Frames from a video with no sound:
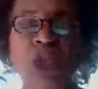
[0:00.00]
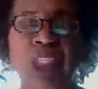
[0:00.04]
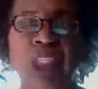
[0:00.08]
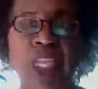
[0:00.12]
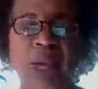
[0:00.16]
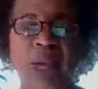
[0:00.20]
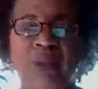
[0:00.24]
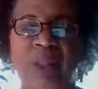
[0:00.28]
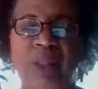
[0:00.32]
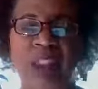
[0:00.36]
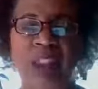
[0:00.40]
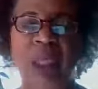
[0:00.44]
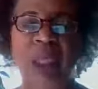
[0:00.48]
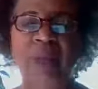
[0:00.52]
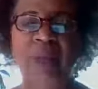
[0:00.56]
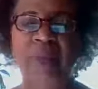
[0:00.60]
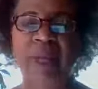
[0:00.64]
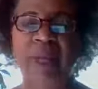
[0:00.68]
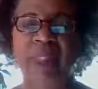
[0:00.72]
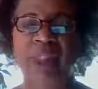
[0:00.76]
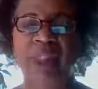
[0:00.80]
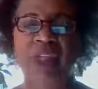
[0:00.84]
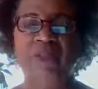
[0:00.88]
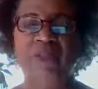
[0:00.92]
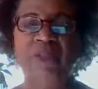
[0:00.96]
that I was telling
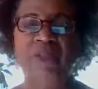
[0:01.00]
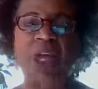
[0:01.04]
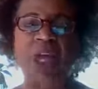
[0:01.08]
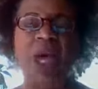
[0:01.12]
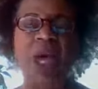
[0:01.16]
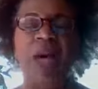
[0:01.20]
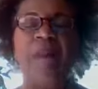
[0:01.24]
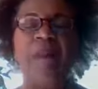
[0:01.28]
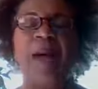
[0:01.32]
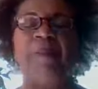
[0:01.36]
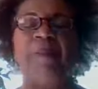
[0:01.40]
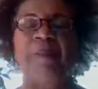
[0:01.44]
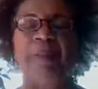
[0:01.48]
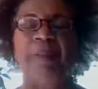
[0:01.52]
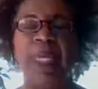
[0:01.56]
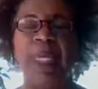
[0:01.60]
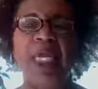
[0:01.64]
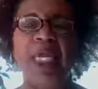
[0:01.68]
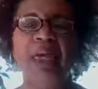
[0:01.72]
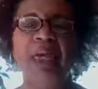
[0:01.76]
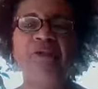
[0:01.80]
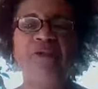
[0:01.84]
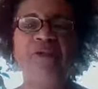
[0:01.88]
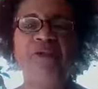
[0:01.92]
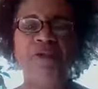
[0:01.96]
myself about
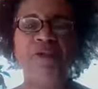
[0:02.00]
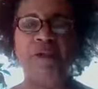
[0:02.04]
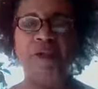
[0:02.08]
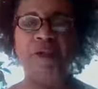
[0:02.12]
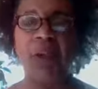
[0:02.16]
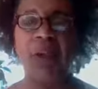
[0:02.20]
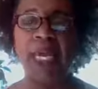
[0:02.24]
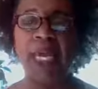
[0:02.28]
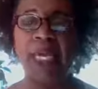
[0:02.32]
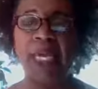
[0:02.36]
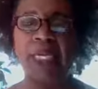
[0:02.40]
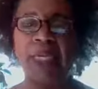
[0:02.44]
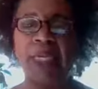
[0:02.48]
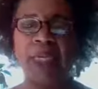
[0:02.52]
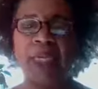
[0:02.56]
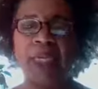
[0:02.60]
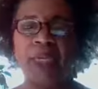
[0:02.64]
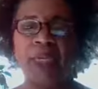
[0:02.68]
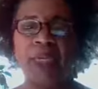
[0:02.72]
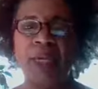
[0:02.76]
being afraid